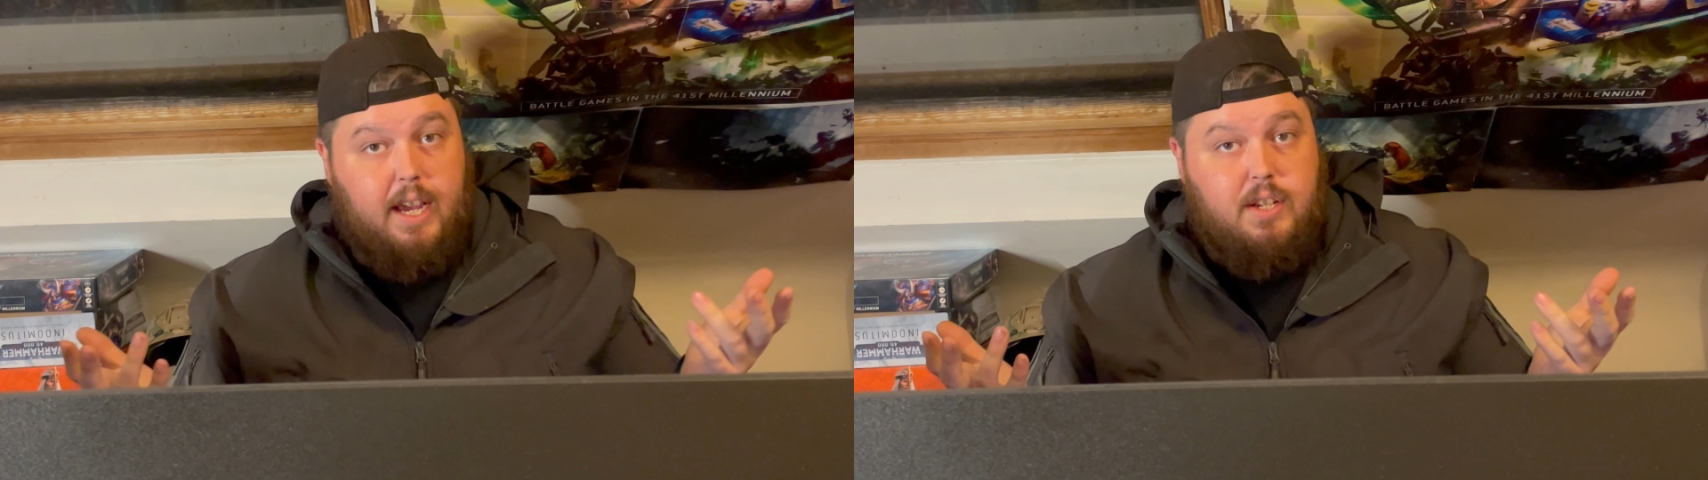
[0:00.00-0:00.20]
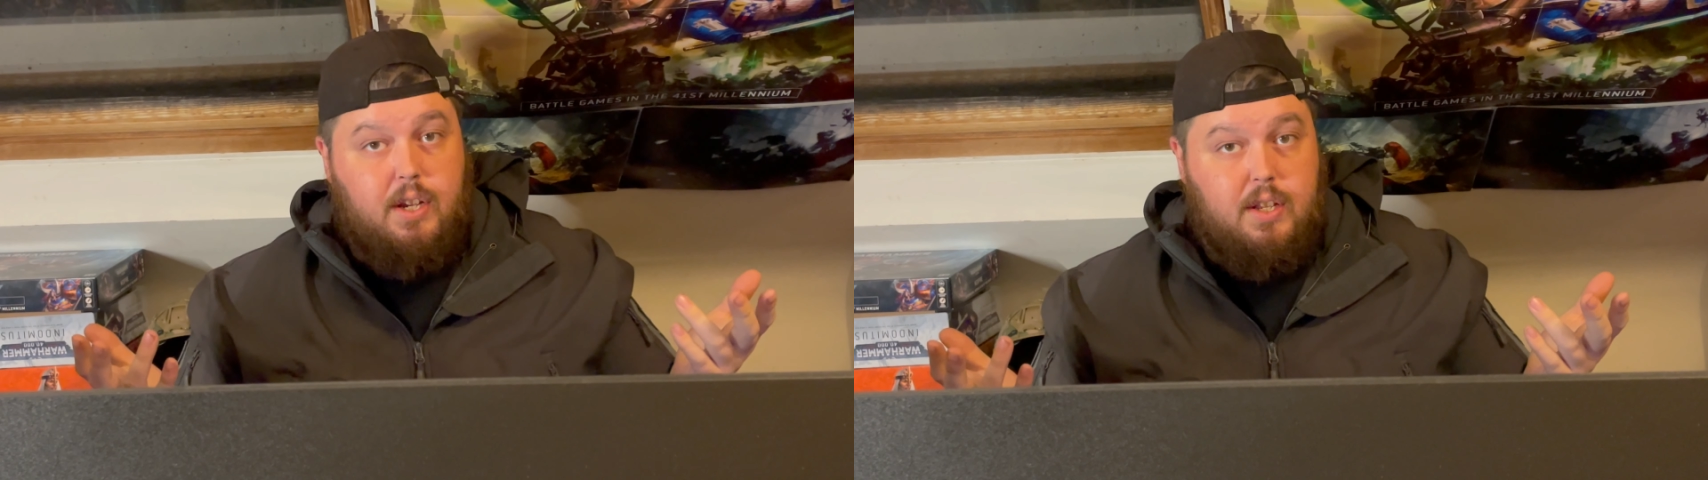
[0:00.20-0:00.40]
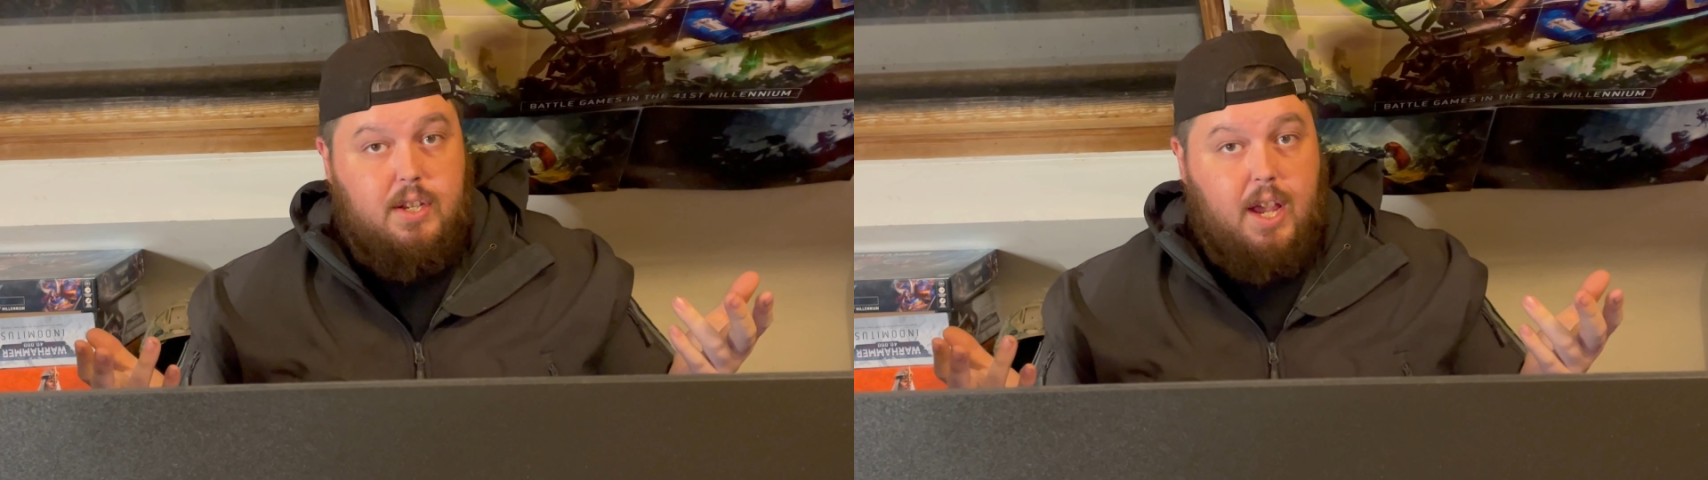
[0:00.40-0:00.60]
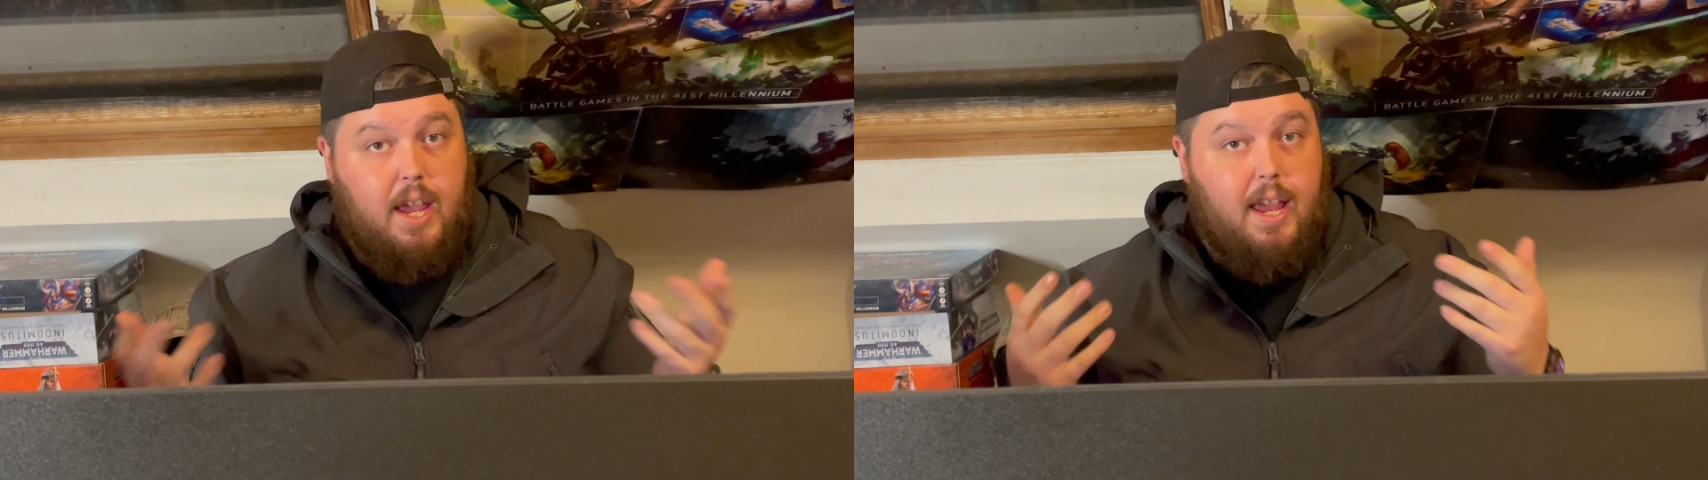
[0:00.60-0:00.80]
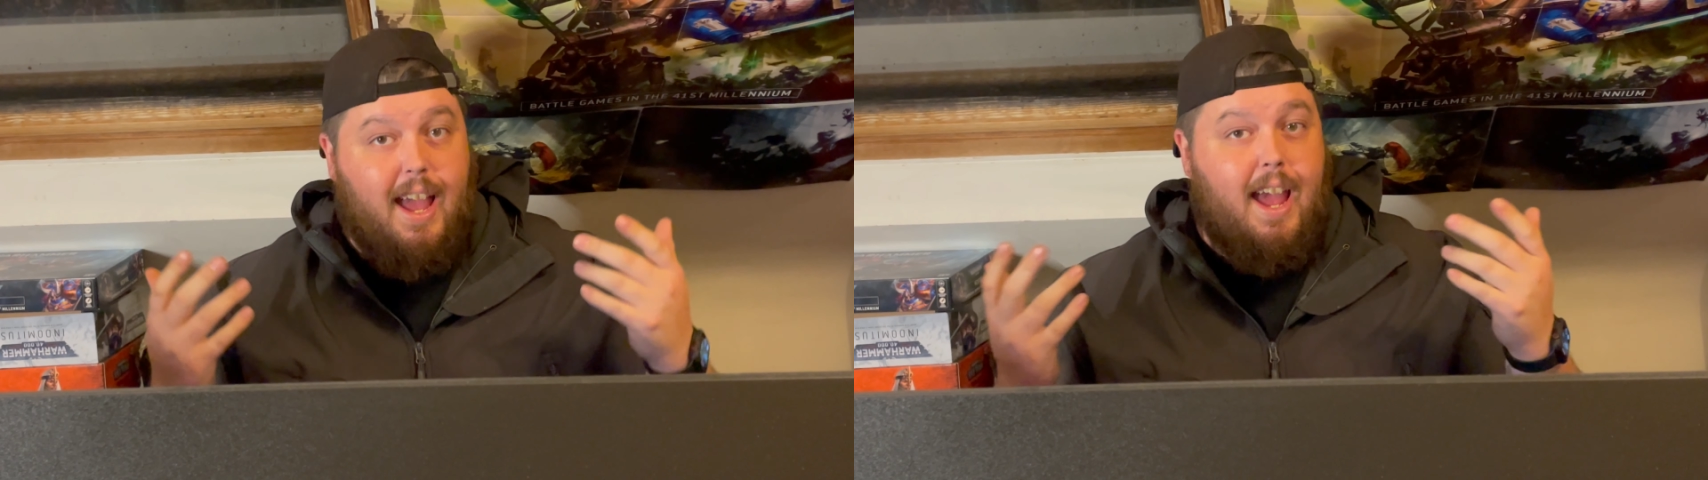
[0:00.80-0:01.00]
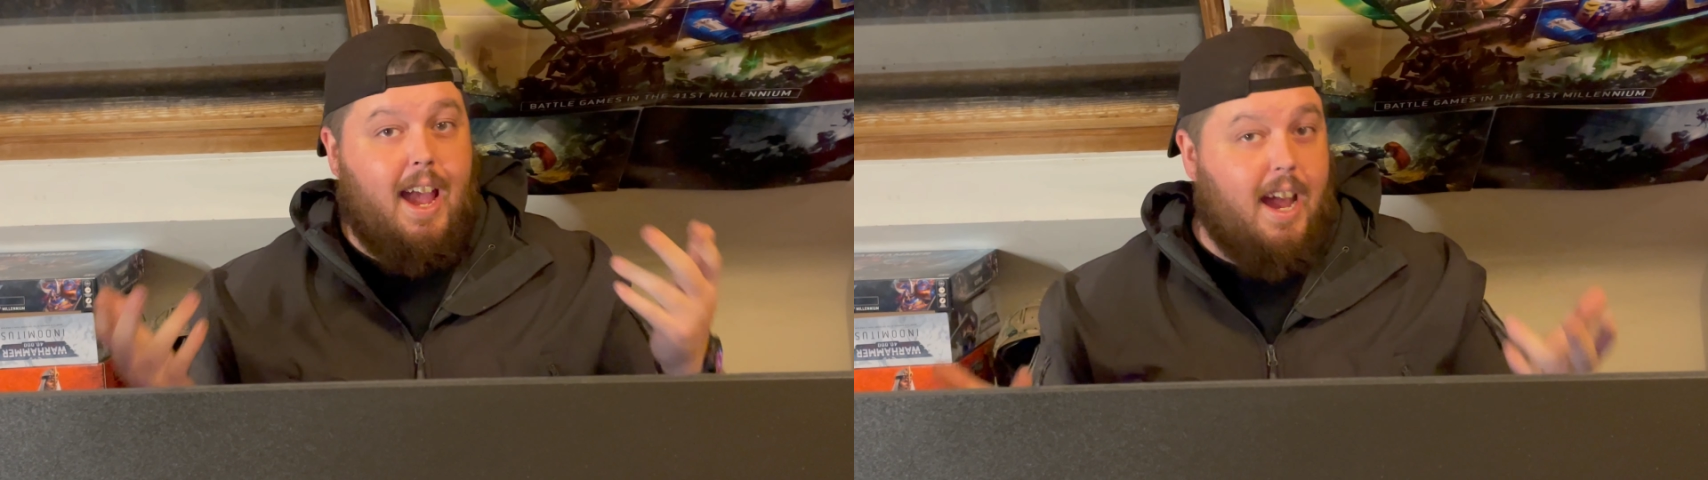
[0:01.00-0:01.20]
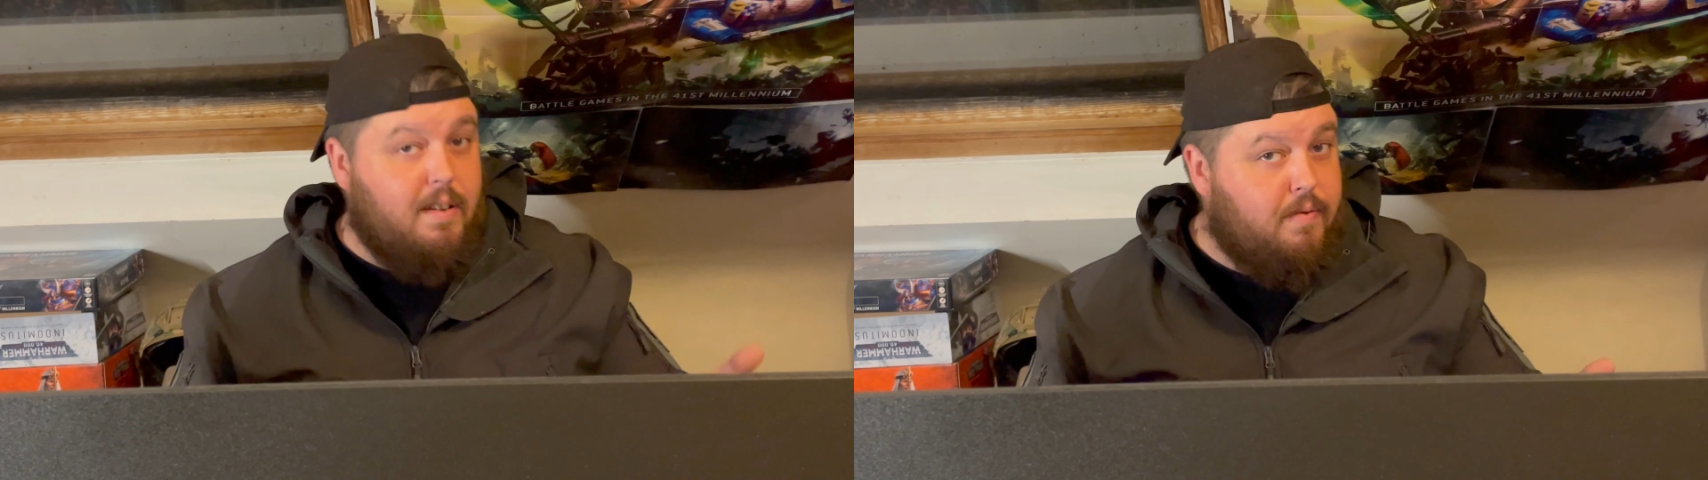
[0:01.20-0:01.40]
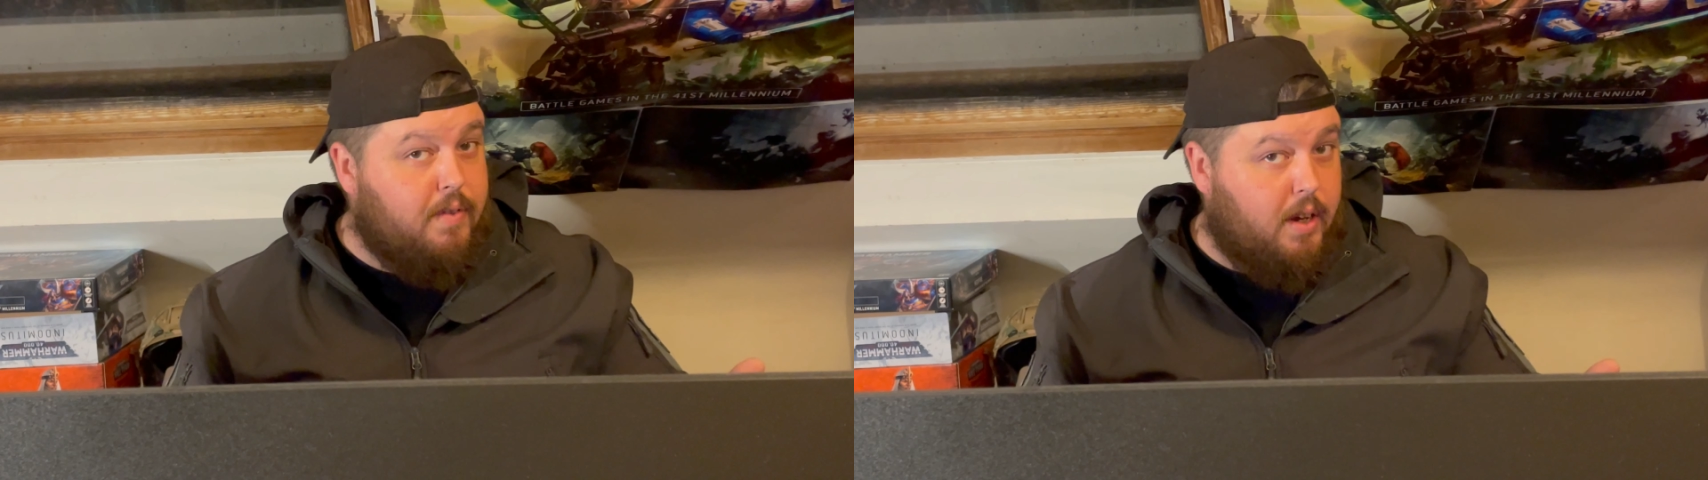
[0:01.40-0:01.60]
guess you could say,
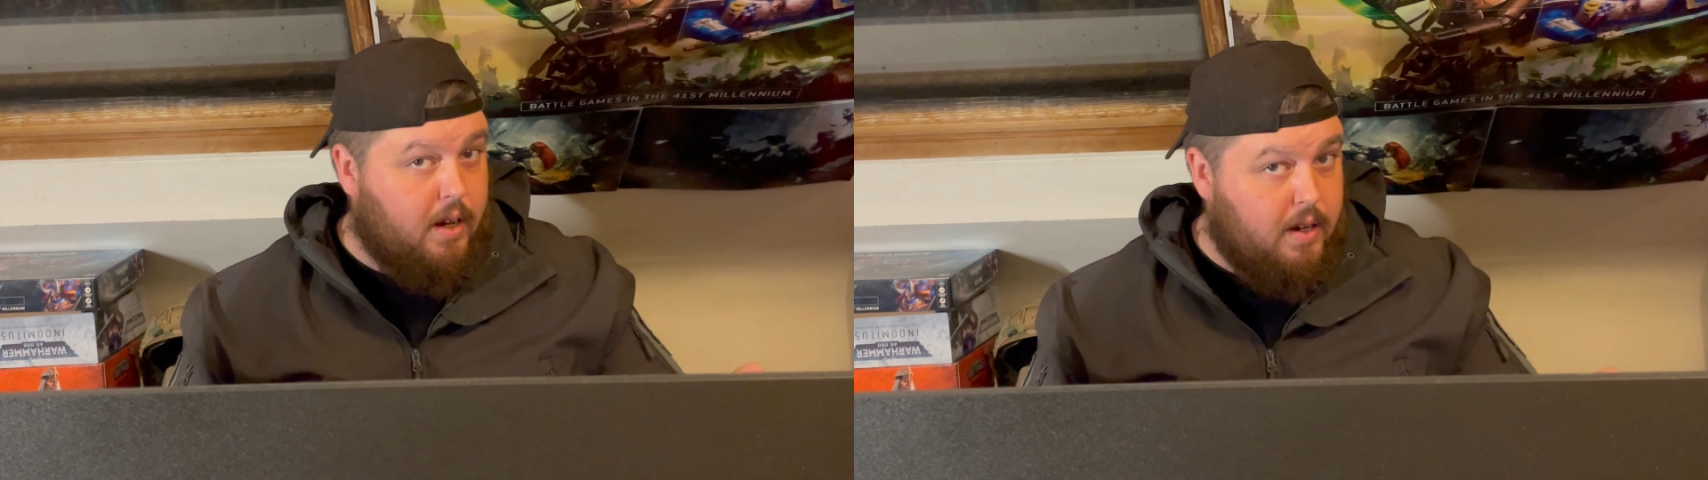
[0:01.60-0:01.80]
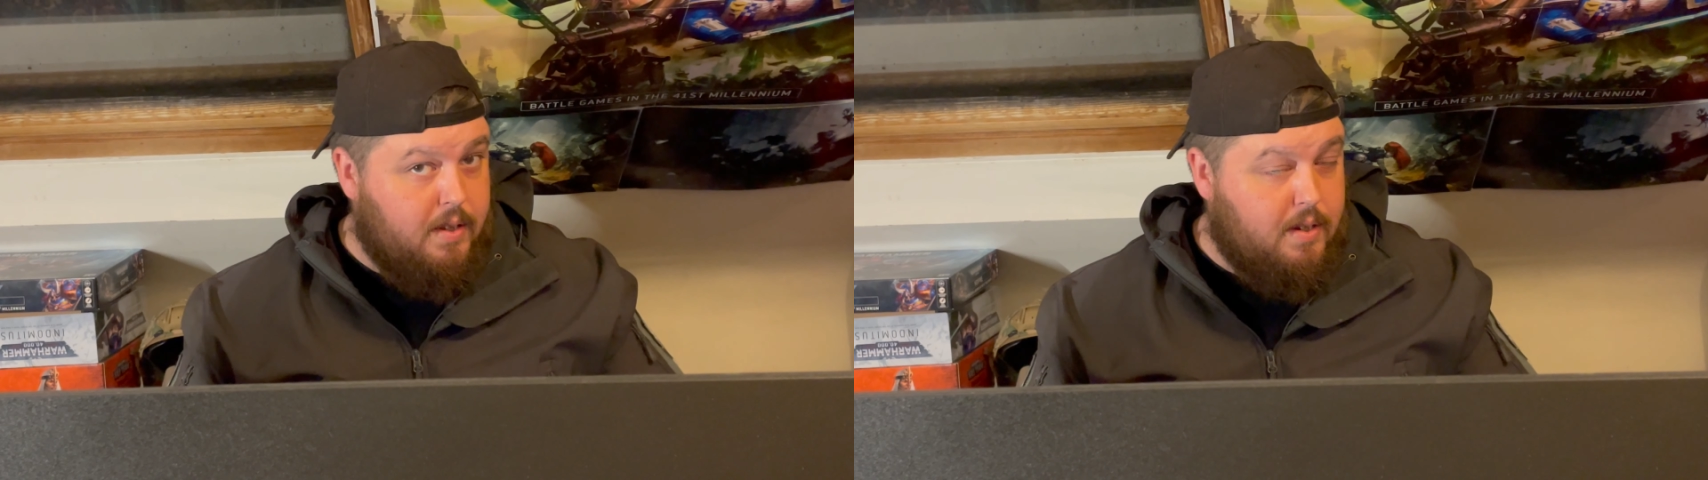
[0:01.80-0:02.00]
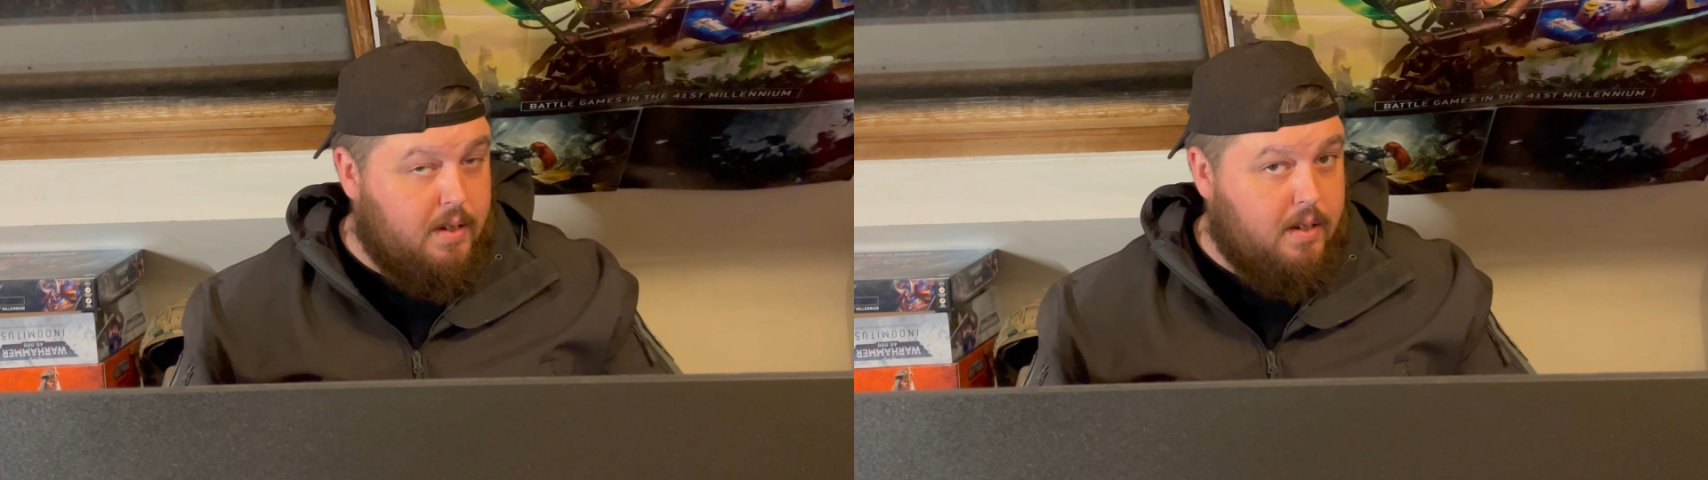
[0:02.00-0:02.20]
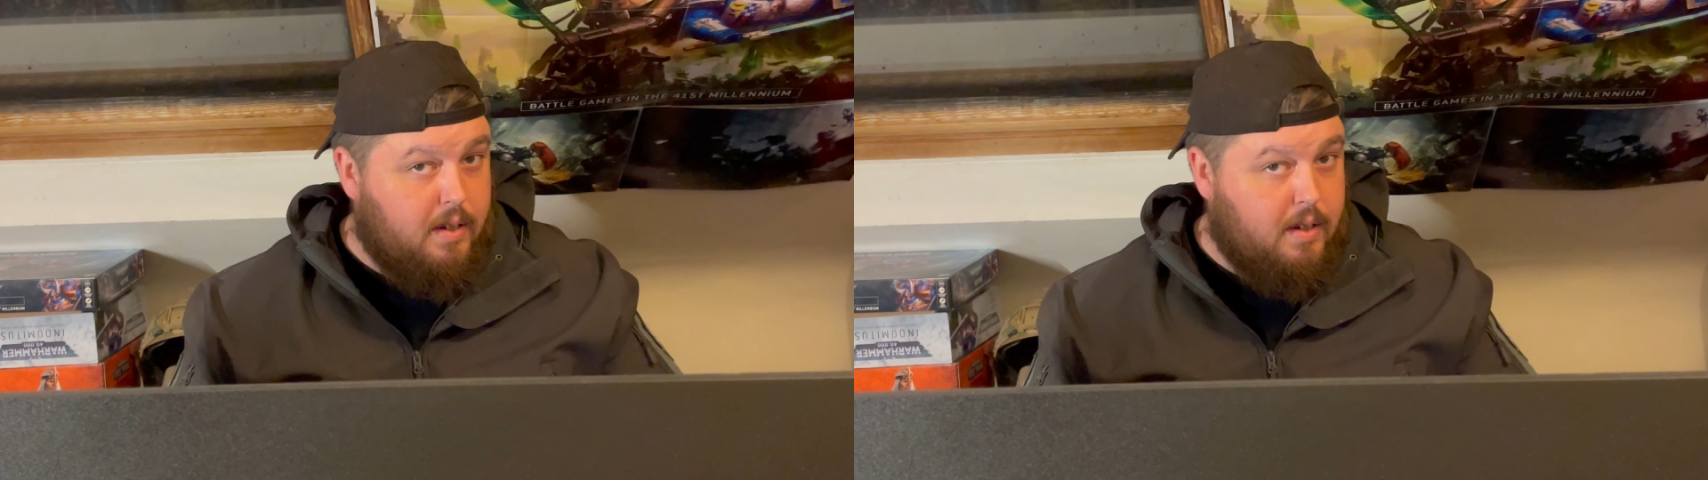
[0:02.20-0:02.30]
advocate